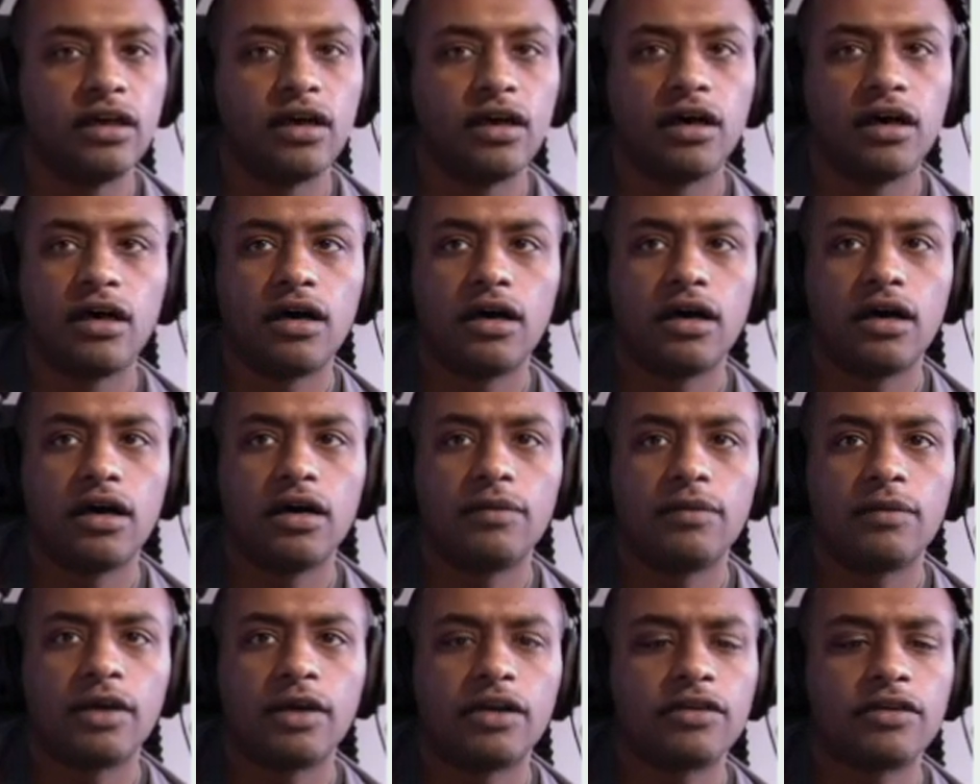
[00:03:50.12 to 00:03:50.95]

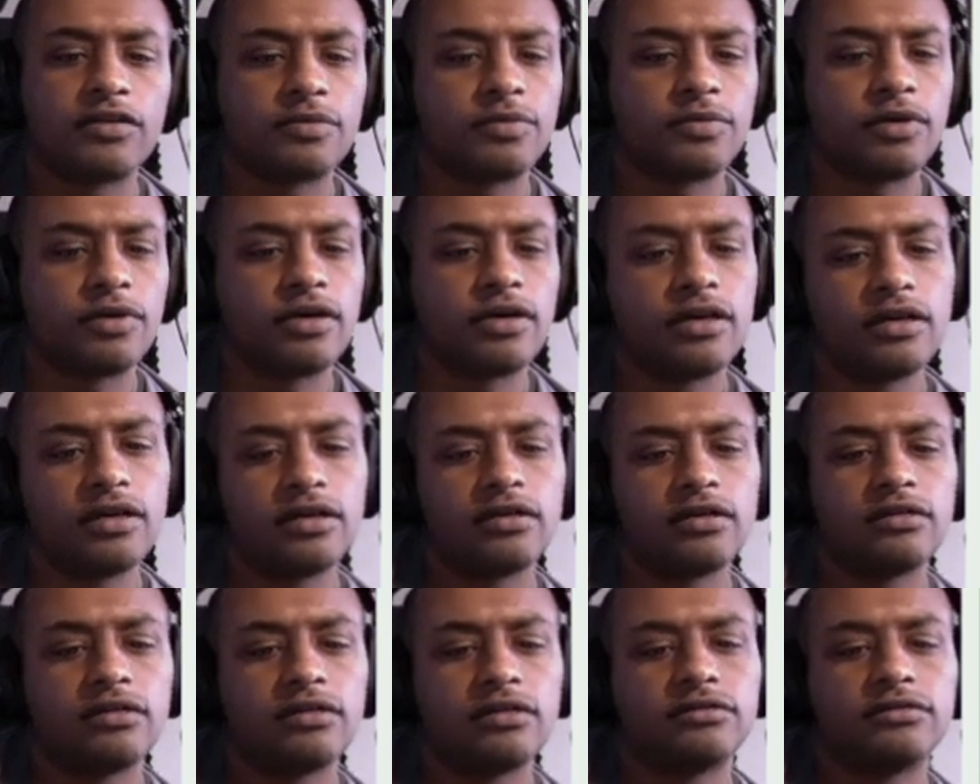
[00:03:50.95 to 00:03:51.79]
Another fun
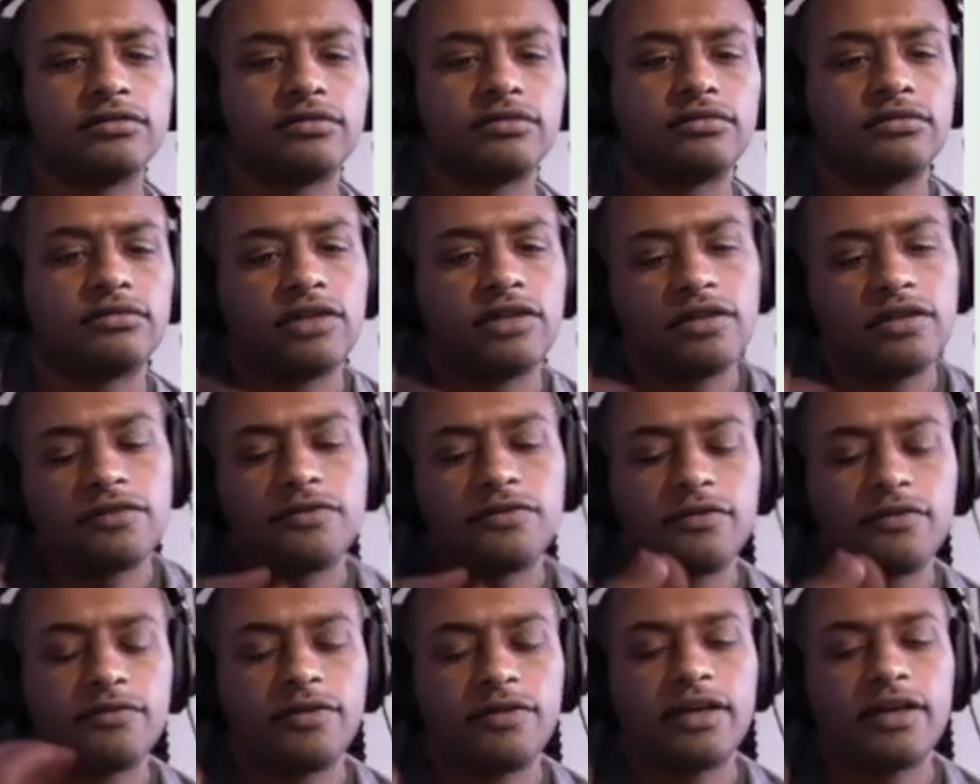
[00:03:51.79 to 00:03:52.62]

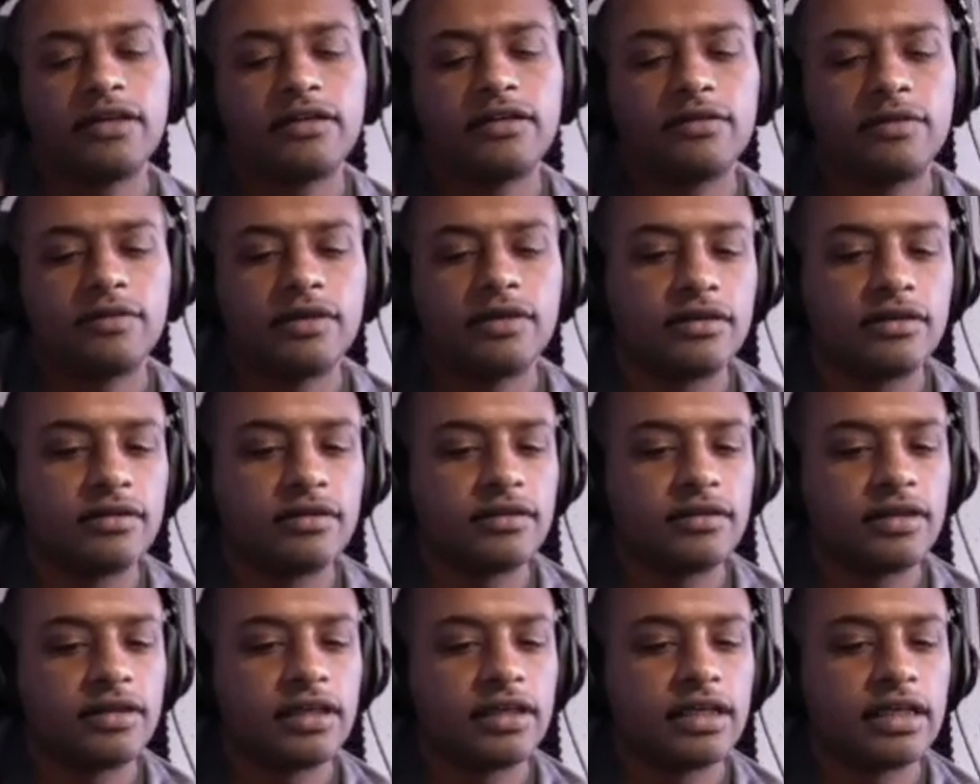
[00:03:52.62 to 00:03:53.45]
fact
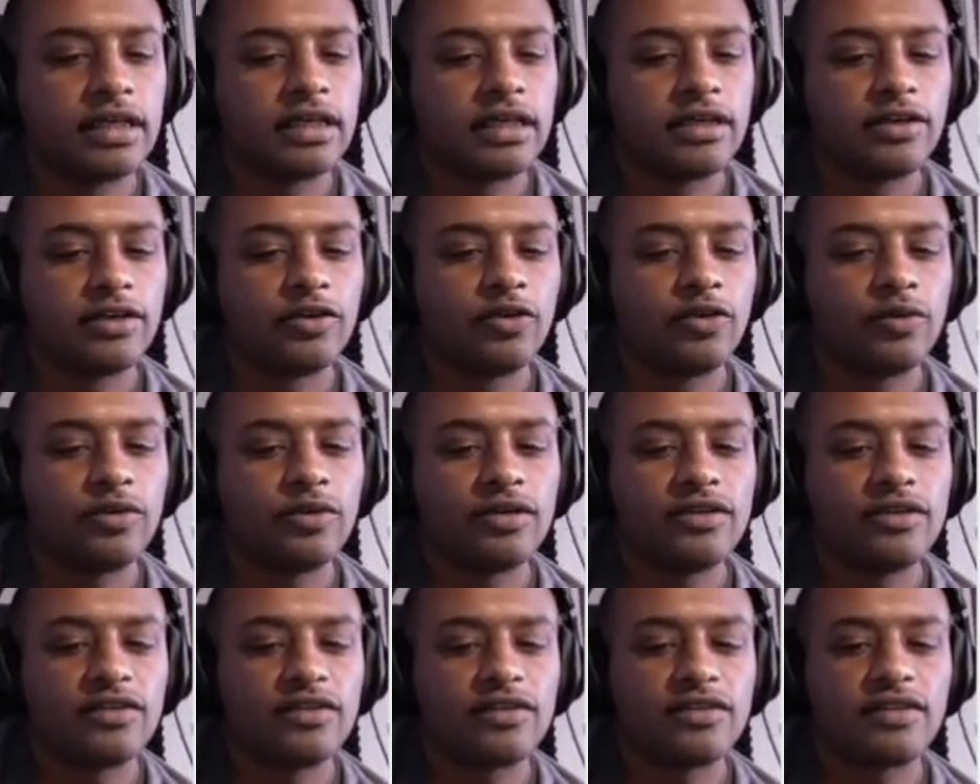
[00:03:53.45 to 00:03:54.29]
about
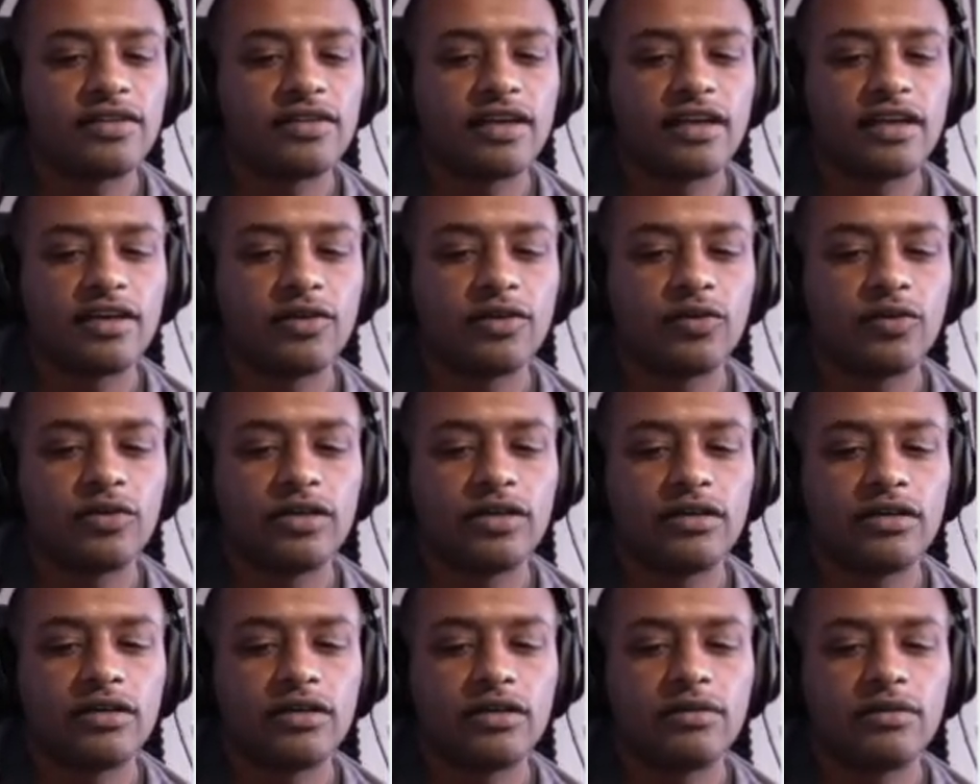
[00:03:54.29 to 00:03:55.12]
Nubians is that
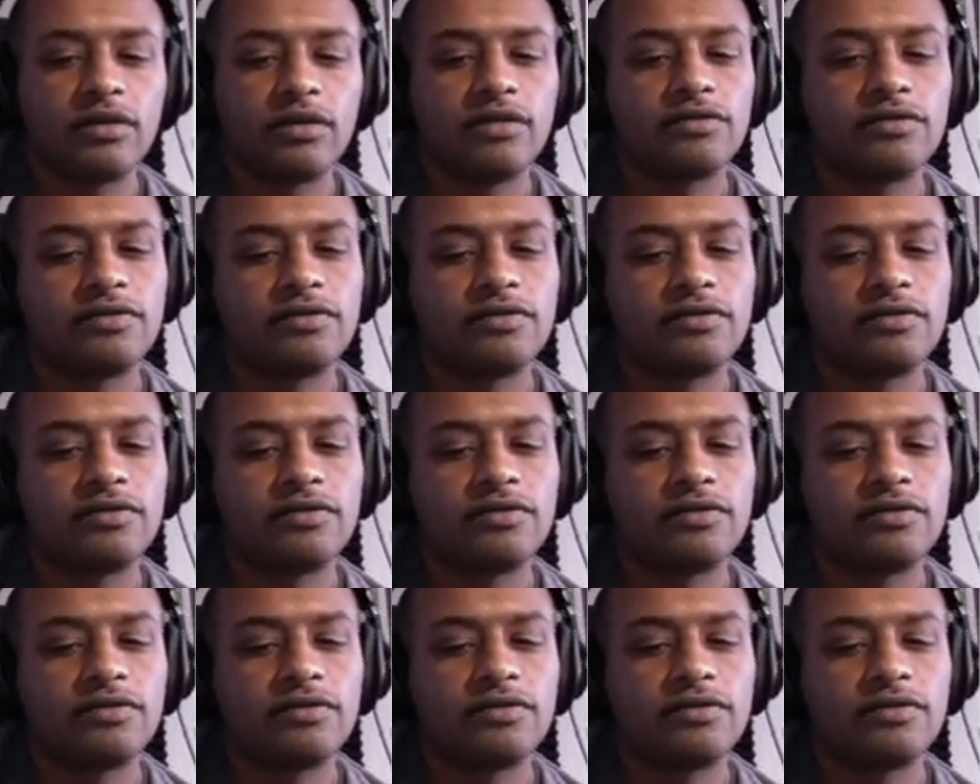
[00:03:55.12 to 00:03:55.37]
we are about